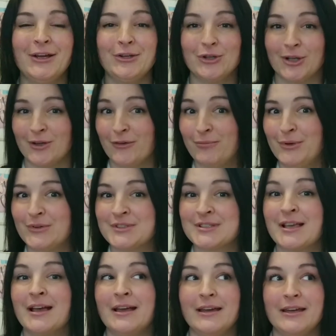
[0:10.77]
You love
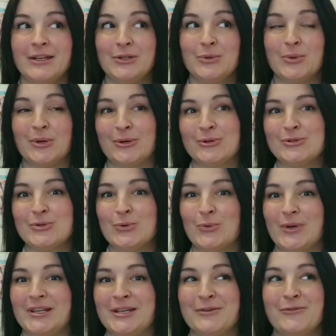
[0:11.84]
books and you were also
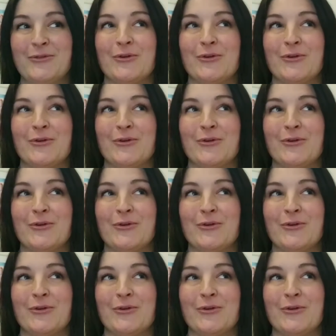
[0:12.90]
waiting